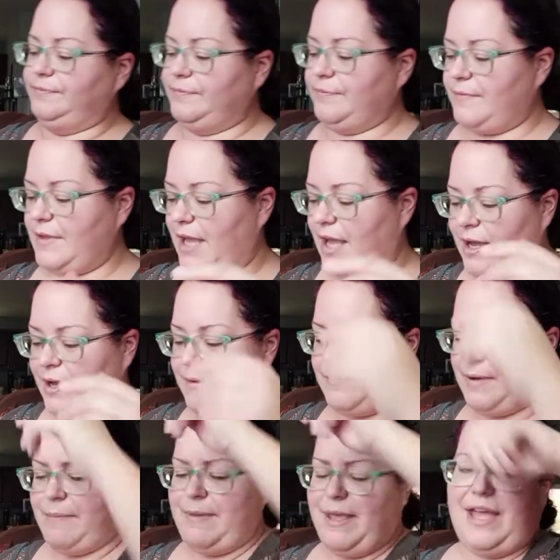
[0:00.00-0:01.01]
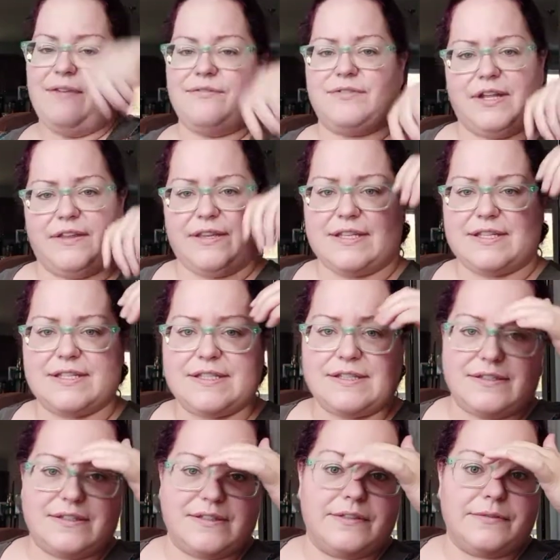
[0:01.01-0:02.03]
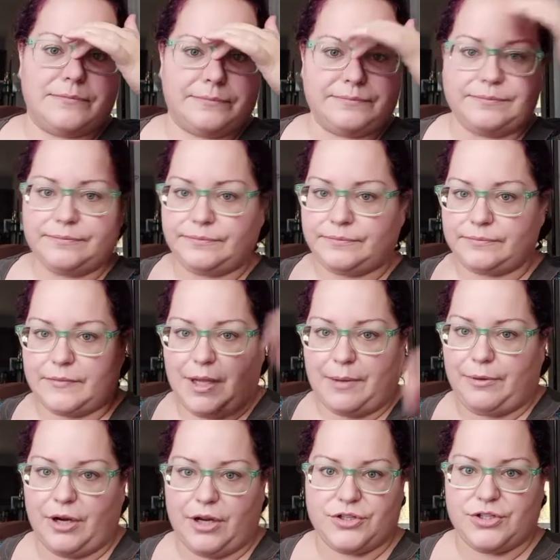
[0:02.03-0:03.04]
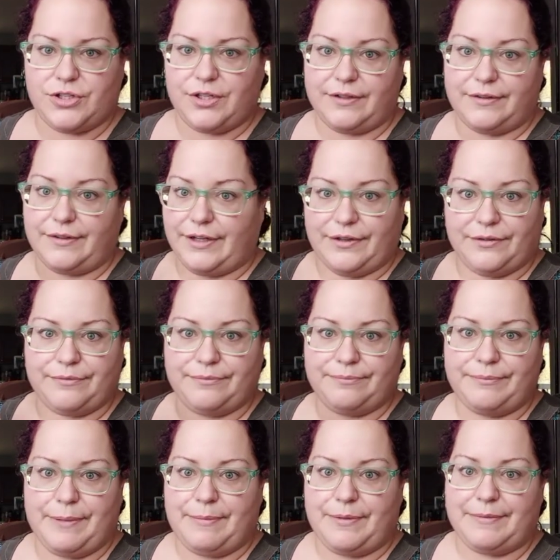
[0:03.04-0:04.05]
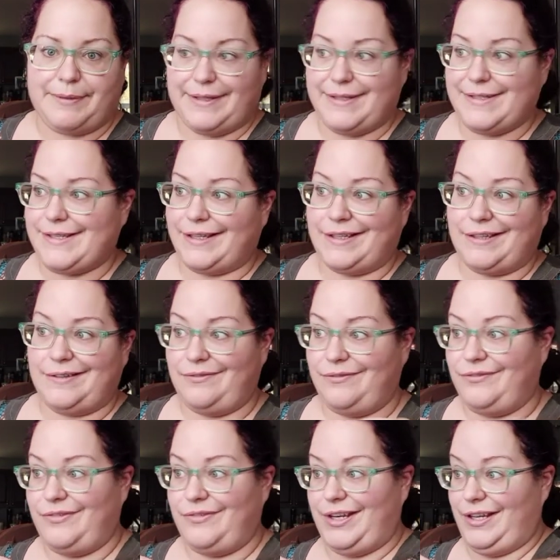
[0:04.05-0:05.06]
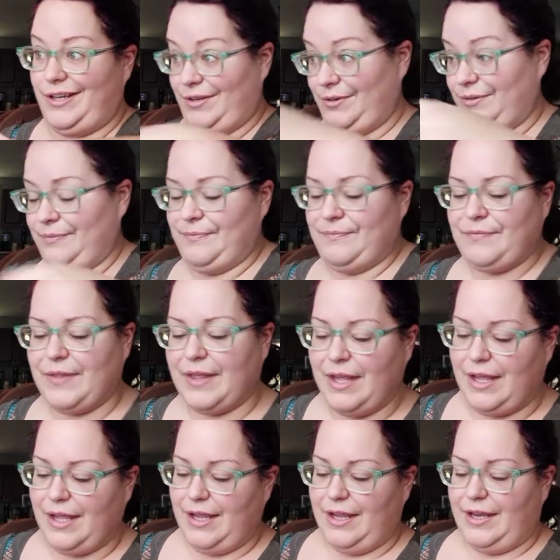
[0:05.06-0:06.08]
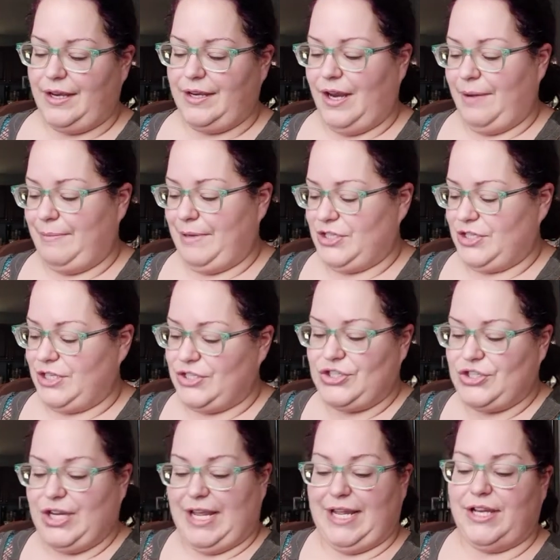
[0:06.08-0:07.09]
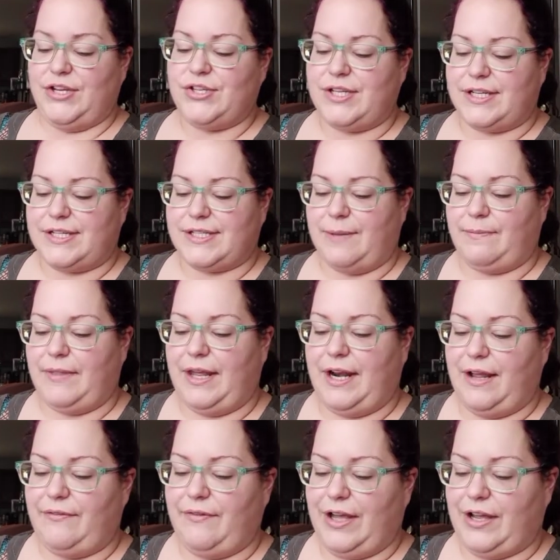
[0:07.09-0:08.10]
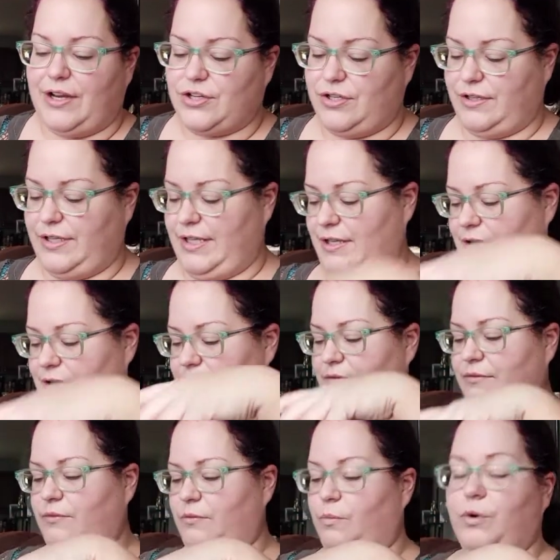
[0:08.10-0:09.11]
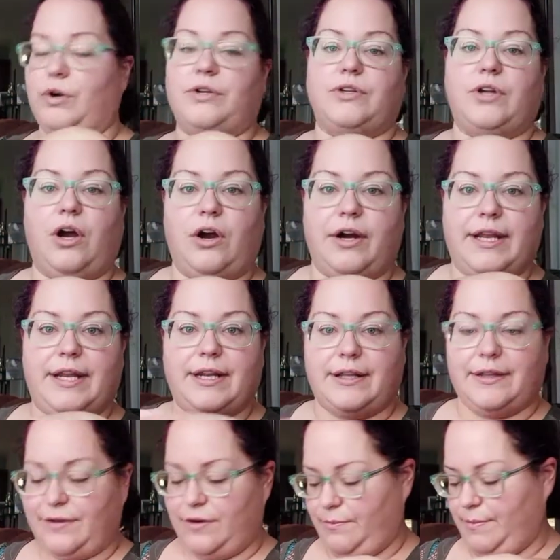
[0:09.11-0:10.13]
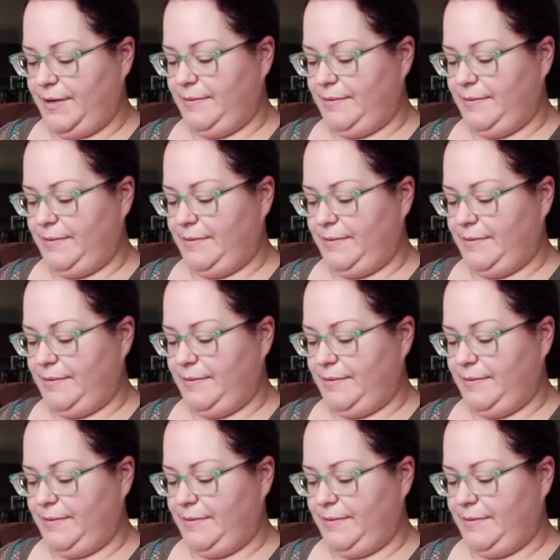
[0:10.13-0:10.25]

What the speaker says: I may have done this I don't know, maybe my second video. Not much has changed except that I've actually worked on it a little bit.